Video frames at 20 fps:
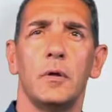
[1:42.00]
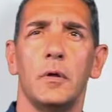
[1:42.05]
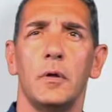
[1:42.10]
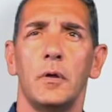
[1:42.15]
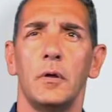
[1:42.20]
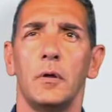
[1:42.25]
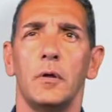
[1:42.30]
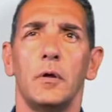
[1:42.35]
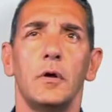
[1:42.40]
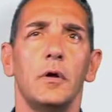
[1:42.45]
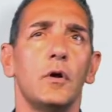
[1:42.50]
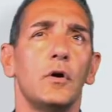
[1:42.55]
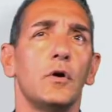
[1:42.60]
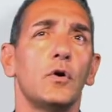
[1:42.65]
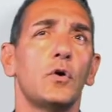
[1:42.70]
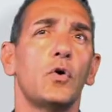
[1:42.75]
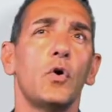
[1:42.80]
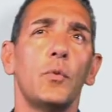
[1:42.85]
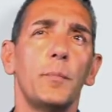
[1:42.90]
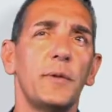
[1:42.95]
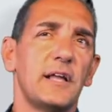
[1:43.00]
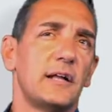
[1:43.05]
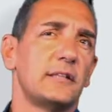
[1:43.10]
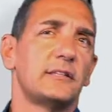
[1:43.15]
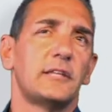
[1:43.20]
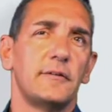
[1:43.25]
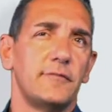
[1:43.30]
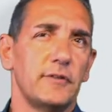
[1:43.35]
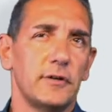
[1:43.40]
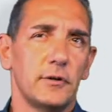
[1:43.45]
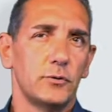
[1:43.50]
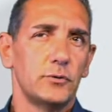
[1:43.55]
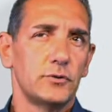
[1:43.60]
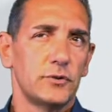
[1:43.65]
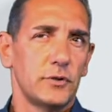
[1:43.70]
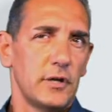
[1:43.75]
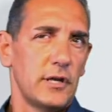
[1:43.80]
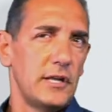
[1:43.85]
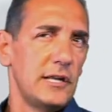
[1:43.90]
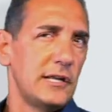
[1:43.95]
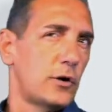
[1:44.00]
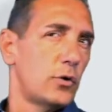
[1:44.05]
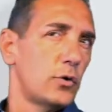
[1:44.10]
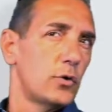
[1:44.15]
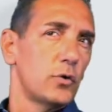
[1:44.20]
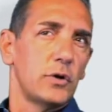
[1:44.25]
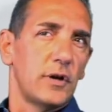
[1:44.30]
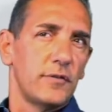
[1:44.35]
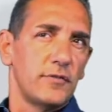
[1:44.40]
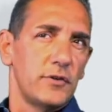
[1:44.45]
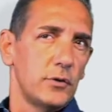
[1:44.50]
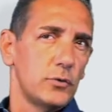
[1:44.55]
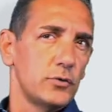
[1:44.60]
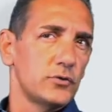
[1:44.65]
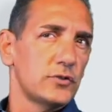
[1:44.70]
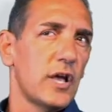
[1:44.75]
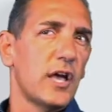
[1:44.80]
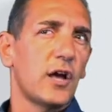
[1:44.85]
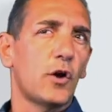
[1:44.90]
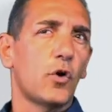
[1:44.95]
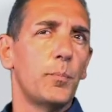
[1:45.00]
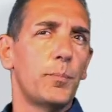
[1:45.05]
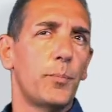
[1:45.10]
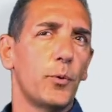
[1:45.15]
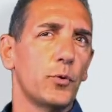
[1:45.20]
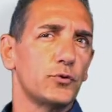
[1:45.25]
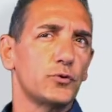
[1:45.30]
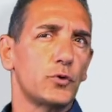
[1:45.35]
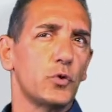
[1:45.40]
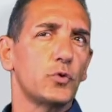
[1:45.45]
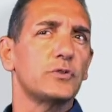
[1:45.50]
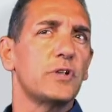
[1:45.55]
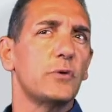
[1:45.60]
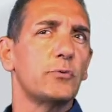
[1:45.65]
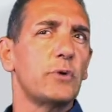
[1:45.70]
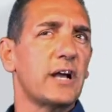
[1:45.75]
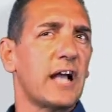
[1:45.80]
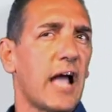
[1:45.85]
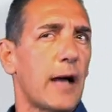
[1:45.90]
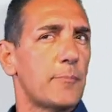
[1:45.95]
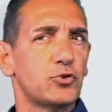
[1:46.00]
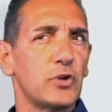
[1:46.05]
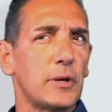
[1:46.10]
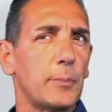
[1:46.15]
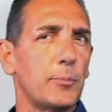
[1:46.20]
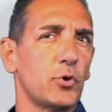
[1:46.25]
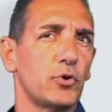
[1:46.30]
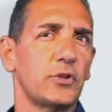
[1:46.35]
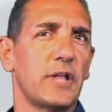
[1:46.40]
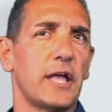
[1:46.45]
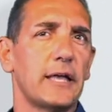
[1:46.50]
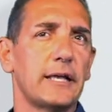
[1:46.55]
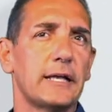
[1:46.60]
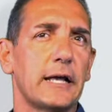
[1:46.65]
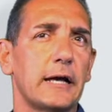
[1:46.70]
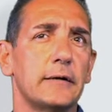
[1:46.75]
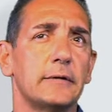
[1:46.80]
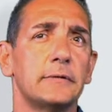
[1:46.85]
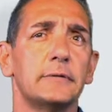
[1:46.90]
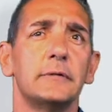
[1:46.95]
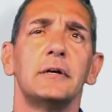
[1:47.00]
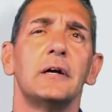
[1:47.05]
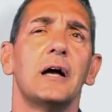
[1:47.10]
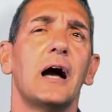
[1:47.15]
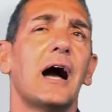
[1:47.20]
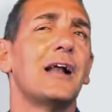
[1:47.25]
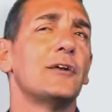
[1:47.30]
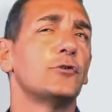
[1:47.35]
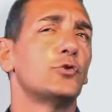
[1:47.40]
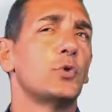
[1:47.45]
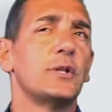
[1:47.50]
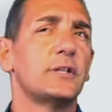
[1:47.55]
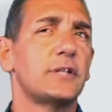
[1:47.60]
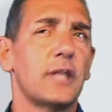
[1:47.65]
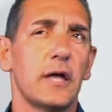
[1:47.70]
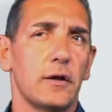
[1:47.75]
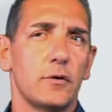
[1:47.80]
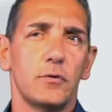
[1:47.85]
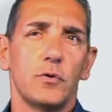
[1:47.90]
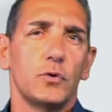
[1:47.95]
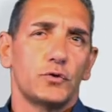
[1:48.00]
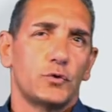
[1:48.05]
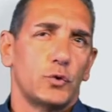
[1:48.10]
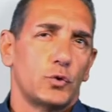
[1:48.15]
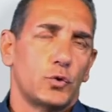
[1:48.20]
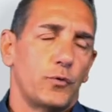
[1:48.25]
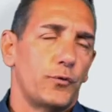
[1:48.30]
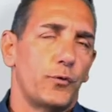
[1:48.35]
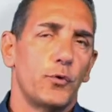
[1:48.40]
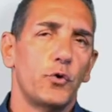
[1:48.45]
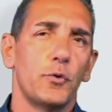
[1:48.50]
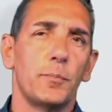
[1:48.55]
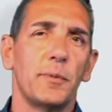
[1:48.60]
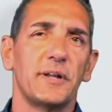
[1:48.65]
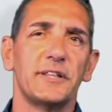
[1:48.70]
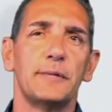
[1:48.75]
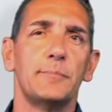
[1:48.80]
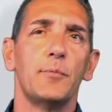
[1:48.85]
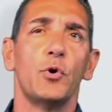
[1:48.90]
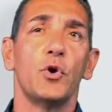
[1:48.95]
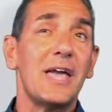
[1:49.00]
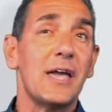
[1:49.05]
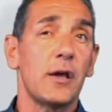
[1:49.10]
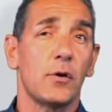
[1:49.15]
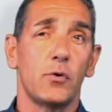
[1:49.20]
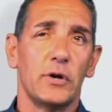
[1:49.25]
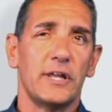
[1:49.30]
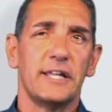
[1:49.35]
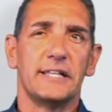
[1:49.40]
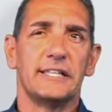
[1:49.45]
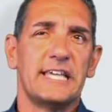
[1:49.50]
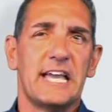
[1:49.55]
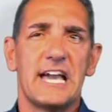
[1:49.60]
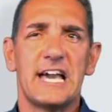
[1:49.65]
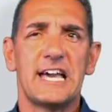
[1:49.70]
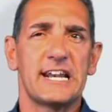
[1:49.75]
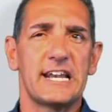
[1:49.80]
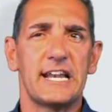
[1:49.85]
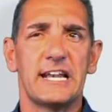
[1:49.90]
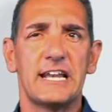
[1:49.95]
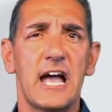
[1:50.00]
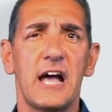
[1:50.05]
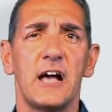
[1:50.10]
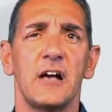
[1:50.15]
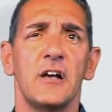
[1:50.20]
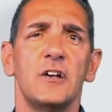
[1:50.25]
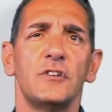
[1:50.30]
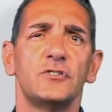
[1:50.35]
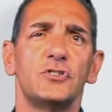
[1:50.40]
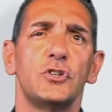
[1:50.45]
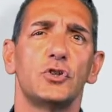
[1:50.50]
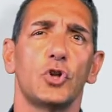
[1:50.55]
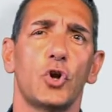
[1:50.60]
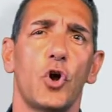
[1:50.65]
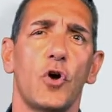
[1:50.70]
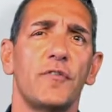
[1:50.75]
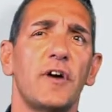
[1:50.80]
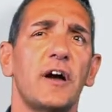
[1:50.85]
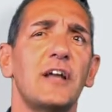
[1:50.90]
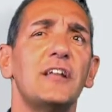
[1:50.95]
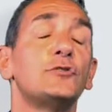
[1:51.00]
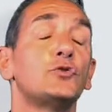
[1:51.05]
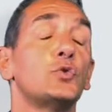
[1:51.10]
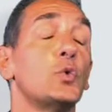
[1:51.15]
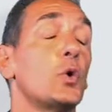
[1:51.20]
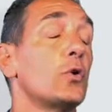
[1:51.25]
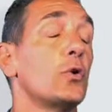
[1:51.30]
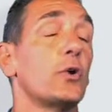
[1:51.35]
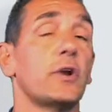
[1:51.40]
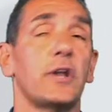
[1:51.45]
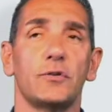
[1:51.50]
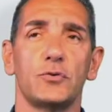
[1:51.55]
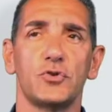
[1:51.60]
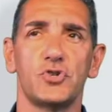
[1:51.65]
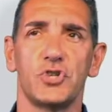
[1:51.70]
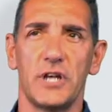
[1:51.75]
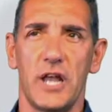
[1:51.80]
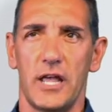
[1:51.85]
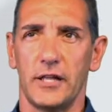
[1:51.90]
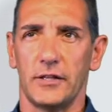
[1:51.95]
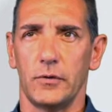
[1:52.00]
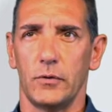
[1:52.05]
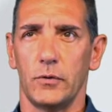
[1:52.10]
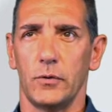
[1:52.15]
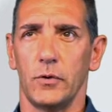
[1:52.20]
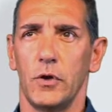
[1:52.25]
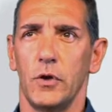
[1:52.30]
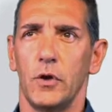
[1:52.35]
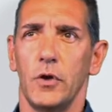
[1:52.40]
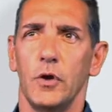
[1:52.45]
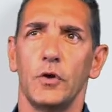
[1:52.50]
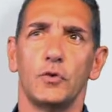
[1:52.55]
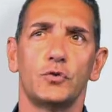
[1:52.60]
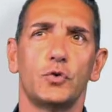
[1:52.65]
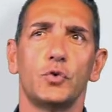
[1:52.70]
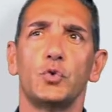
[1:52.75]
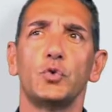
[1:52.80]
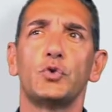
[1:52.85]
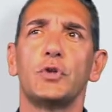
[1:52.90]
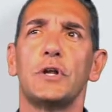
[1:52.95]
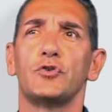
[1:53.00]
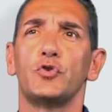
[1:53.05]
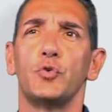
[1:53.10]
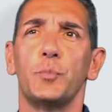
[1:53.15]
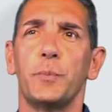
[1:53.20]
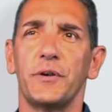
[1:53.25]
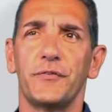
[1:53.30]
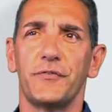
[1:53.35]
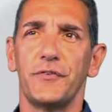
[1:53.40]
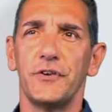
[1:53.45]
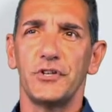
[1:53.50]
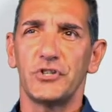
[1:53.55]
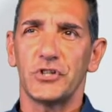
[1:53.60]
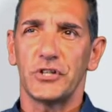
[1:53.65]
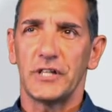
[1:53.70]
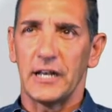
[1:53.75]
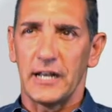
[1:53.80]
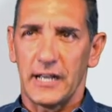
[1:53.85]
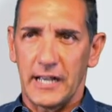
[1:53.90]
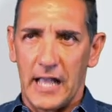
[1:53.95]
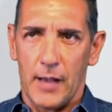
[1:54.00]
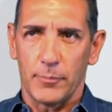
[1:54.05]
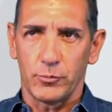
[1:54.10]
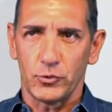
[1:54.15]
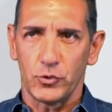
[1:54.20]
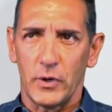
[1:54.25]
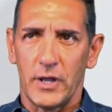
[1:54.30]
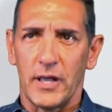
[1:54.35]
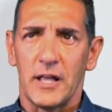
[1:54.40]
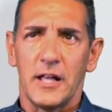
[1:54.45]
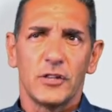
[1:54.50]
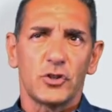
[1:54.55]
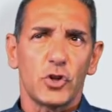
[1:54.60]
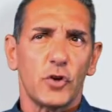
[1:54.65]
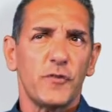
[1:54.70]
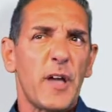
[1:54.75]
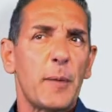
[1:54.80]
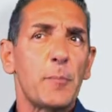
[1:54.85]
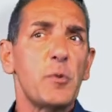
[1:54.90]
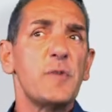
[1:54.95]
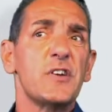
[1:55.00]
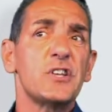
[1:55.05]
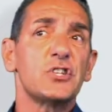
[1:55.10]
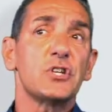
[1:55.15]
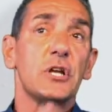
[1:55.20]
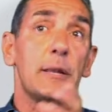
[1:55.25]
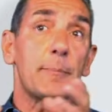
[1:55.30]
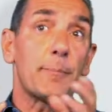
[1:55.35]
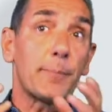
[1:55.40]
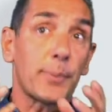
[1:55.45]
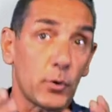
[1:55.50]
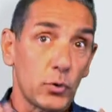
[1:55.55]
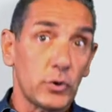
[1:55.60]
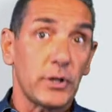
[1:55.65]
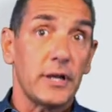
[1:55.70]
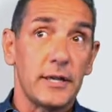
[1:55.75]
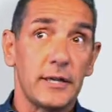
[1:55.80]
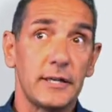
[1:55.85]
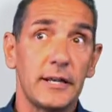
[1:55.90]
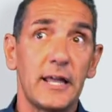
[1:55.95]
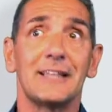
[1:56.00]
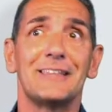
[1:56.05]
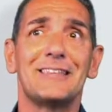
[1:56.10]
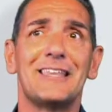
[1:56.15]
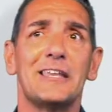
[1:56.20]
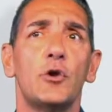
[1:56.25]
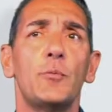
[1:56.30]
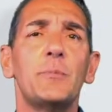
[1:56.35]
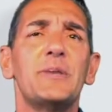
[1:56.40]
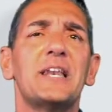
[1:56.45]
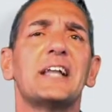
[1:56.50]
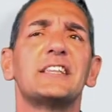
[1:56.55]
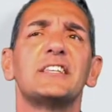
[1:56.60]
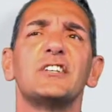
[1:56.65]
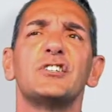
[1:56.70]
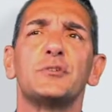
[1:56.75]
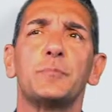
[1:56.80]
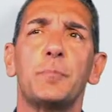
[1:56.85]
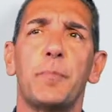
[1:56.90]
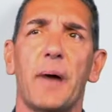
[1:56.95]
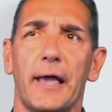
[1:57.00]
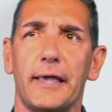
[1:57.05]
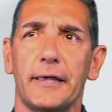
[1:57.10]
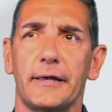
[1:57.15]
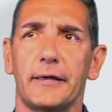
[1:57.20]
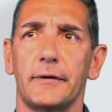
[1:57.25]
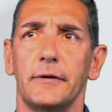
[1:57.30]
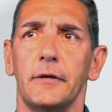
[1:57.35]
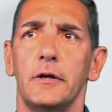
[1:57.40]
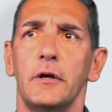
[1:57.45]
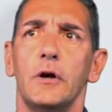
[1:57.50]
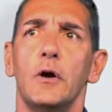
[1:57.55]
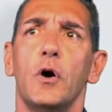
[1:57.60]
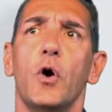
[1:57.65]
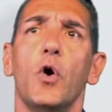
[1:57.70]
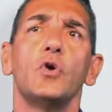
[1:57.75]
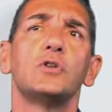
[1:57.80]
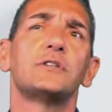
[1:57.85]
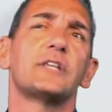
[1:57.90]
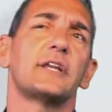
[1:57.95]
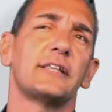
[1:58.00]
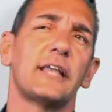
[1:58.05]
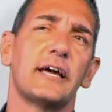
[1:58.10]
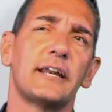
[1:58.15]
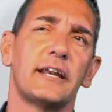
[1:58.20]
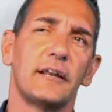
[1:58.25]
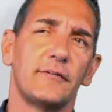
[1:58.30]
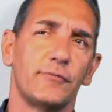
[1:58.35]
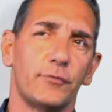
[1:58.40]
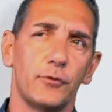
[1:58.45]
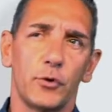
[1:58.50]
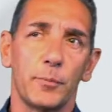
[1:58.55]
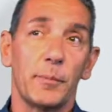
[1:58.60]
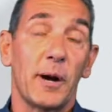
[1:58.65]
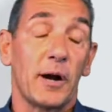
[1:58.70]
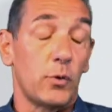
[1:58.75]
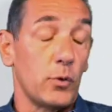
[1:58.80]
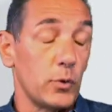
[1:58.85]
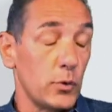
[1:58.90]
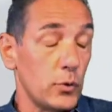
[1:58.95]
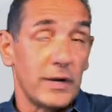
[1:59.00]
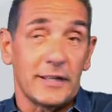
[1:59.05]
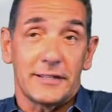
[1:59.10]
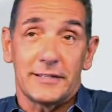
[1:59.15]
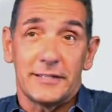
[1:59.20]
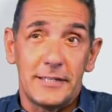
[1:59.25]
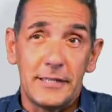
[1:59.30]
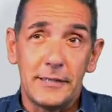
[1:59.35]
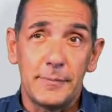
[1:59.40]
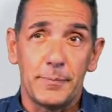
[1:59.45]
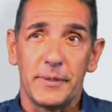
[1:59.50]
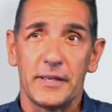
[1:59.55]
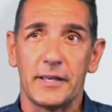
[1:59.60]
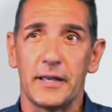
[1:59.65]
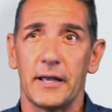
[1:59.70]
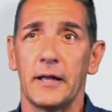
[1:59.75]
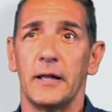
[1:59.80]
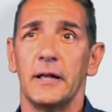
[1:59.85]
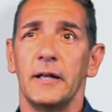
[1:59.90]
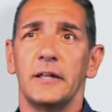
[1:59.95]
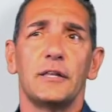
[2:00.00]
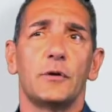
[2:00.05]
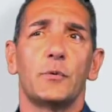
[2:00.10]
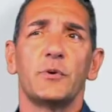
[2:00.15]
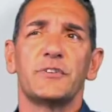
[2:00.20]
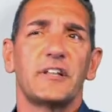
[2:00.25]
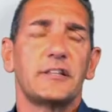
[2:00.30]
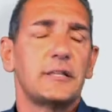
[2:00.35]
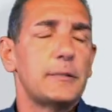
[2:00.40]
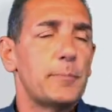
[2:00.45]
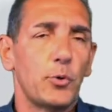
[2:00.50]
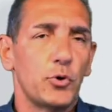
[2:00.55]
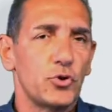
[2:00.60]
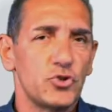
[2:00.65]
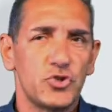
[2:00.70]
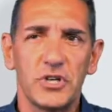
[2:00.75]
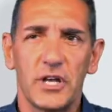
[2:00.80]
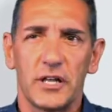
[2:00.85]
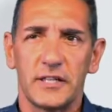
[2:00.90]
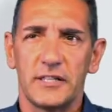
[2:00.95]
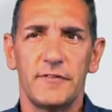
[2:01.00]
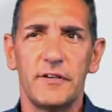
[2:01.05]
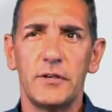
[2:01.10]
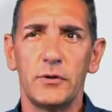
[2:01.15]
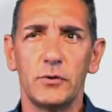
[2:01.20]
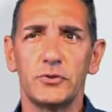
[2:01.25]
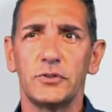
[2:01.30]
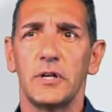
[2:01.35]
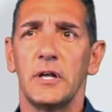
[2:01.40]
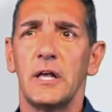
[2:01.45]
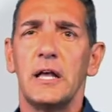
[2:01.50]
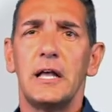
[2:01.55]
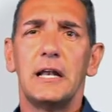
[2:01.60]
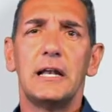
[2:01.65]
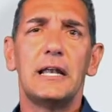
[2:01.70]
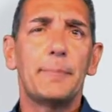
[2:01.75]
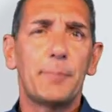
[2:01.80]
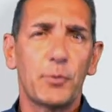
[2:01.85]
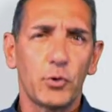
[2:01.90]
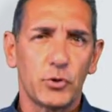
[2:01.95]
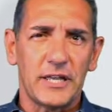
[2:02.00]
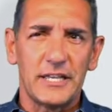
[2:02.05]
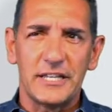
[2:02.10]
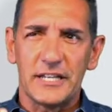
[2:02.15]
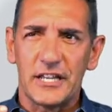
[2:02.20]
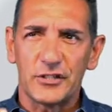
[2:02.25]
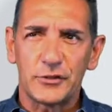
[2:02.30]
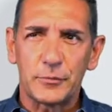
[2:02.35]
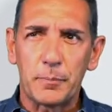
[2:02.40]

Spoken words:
is not an exception. Like other viruses, the coronavirus consists of a protein capsid. Inside this capsid, there is its genetic material in the form of RNA molecules. All over the capsule's surface, there are proteins called spike proteins. As well as giving the crown shape typical of this virus,